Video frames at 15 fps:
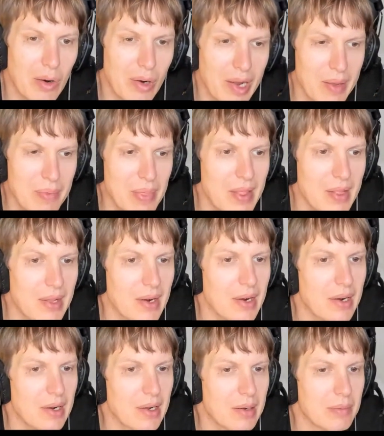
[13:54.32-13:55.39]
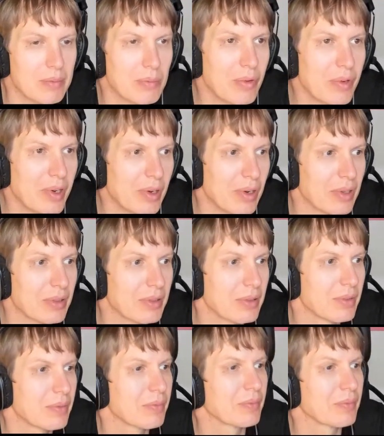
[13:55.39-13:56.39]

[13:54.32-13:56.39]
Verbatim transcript: Okay, Moving on,